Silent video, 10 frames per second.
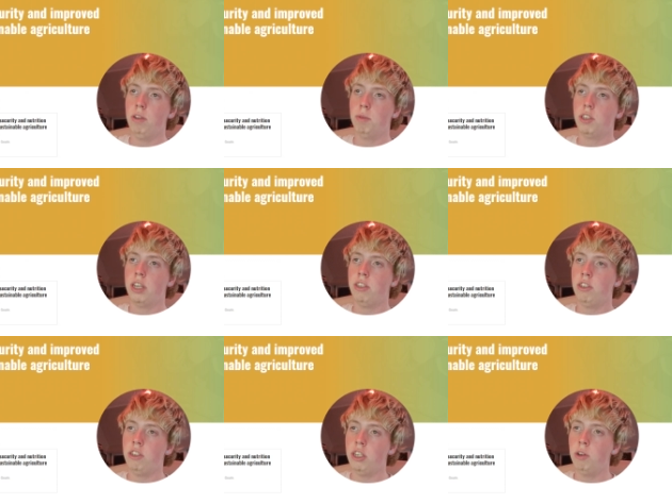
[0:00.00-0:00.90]
was
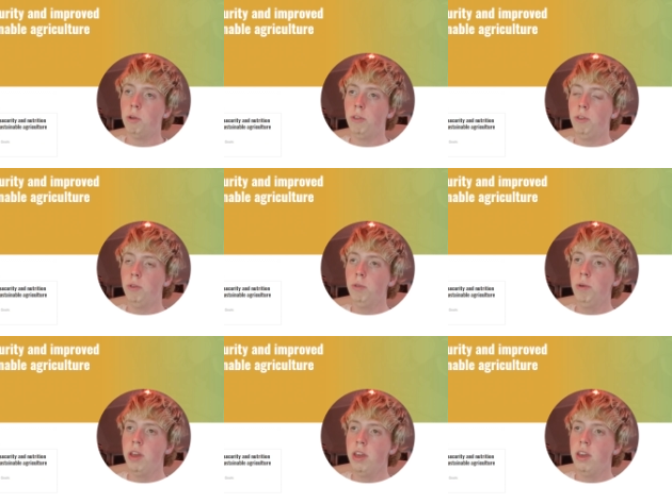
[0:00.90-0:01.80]
SDG Call
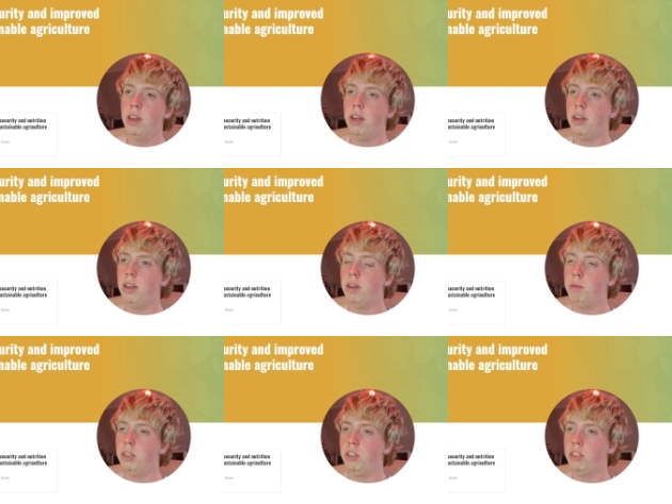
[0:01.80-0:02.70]
2,
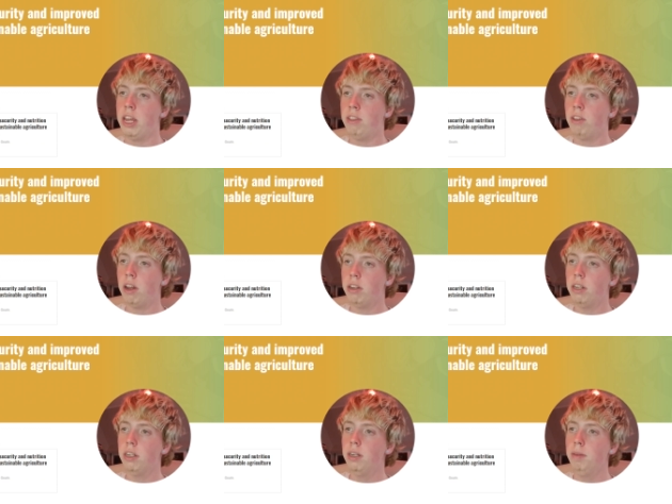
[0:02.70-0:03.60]
which is End
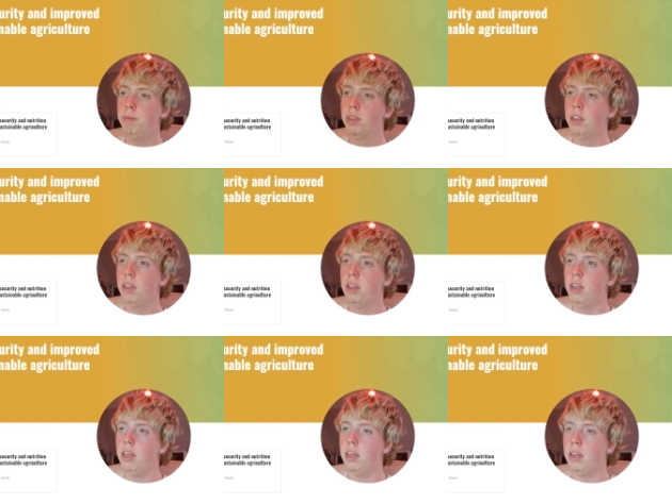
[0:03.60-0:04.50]
Hunger.
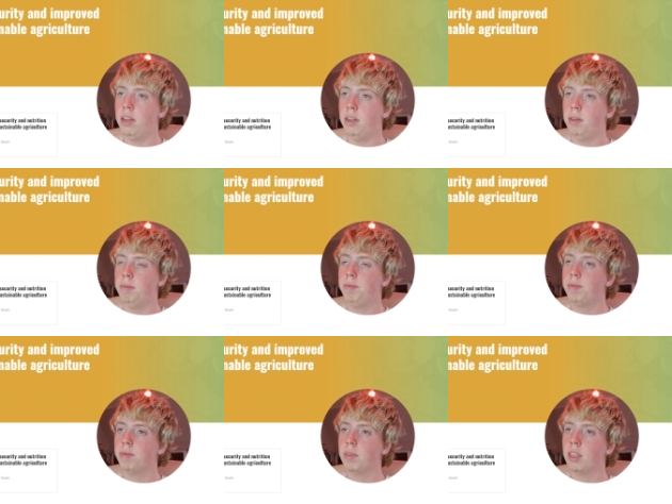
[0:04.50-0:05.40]

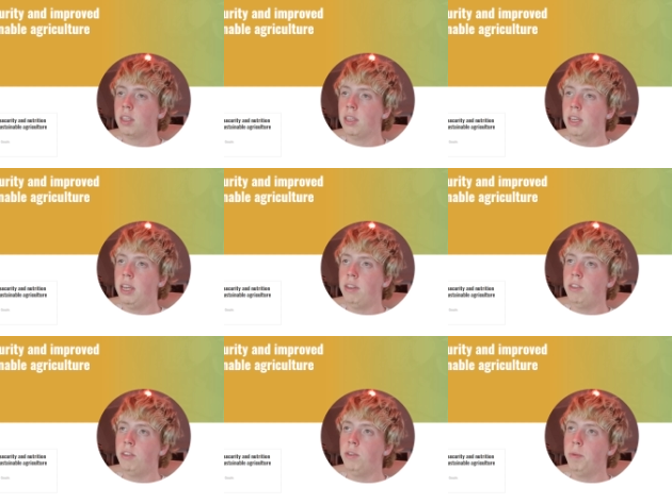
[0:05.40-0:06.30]
And
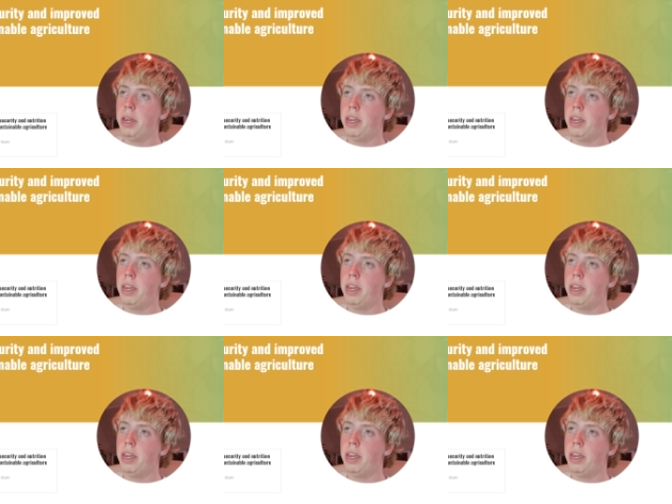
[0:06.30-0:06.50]
the way